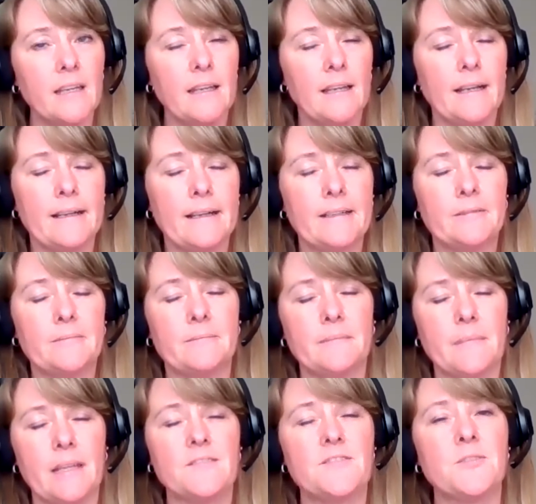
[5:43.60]
And
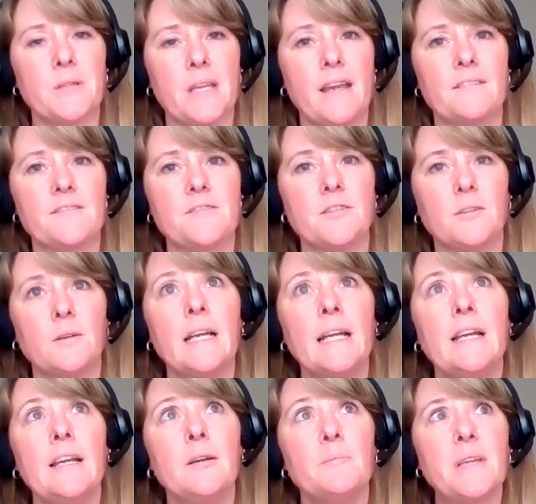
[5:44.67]
so, yeah, so
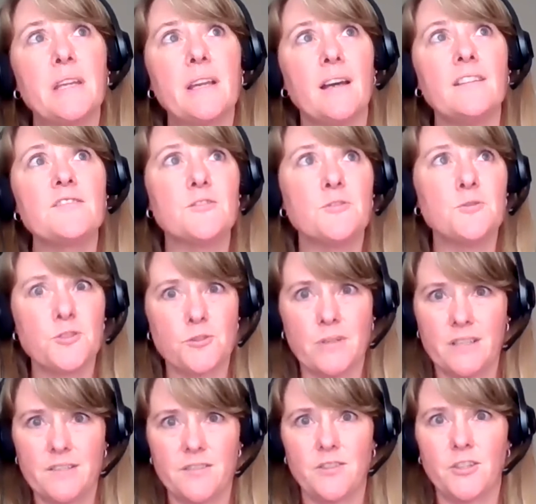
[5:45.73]
because
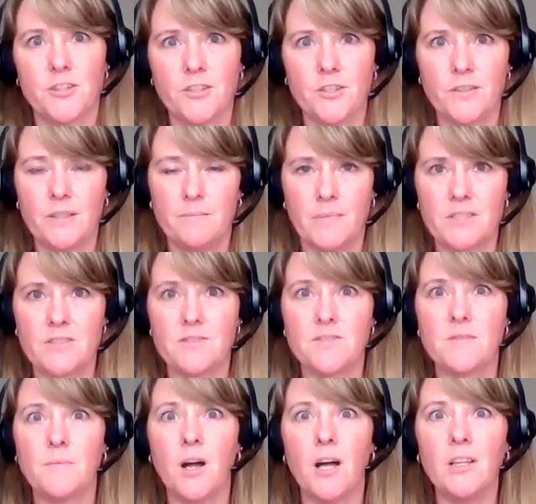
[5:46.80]
nutrients occur in much
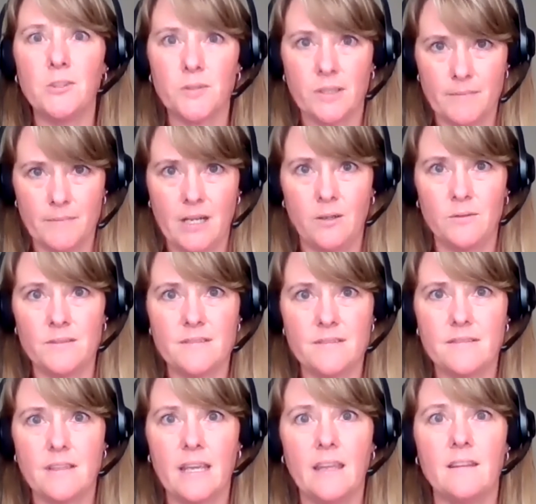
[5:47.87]
smaller
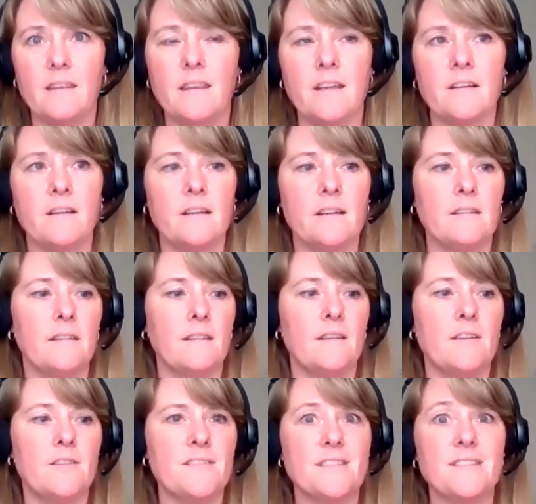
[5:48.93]
amounts, there's
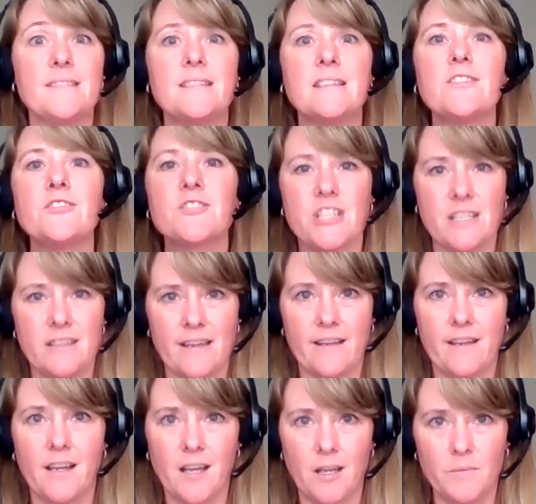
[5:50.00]
a synergy that
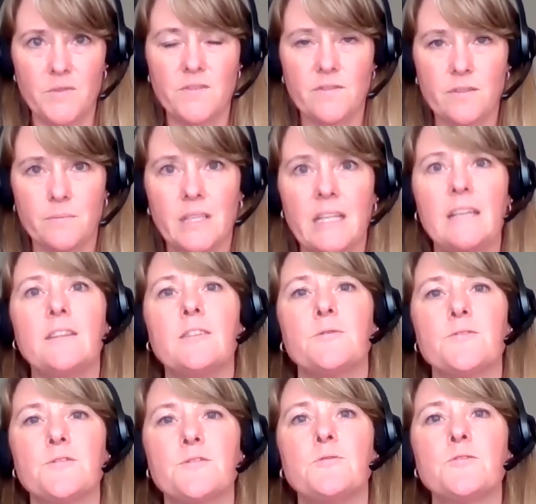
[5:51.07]
comes from getting
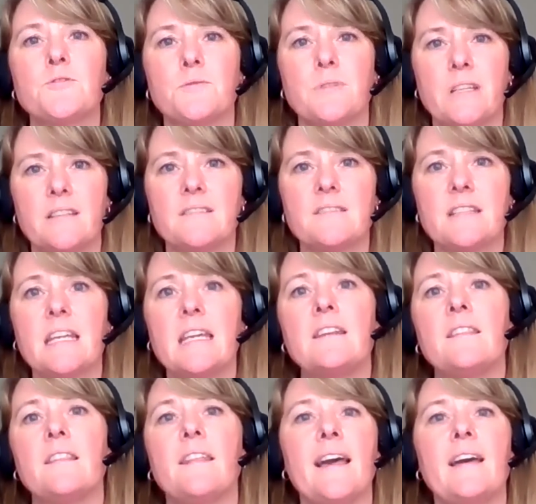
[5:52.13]
those nutrients
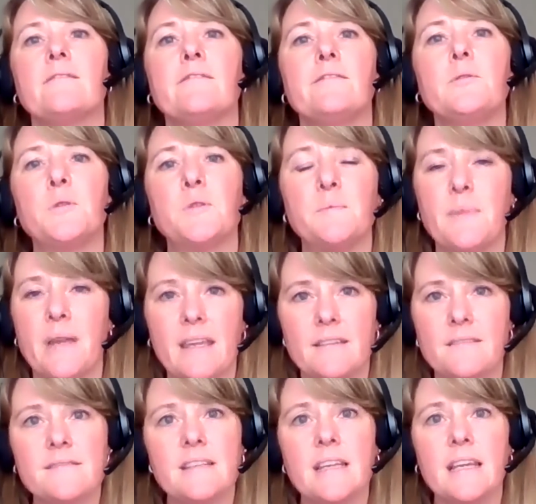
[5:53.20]
in that food
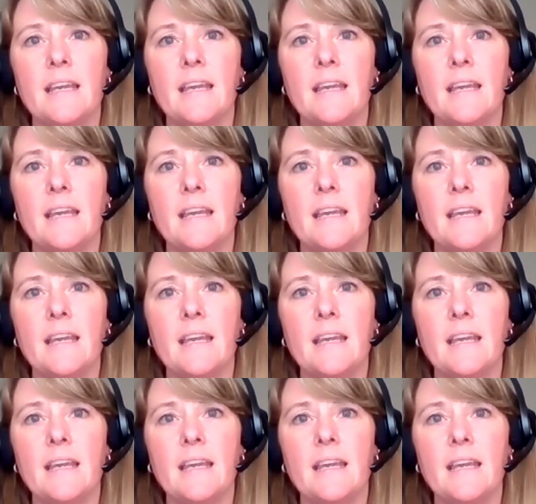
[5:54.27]
base.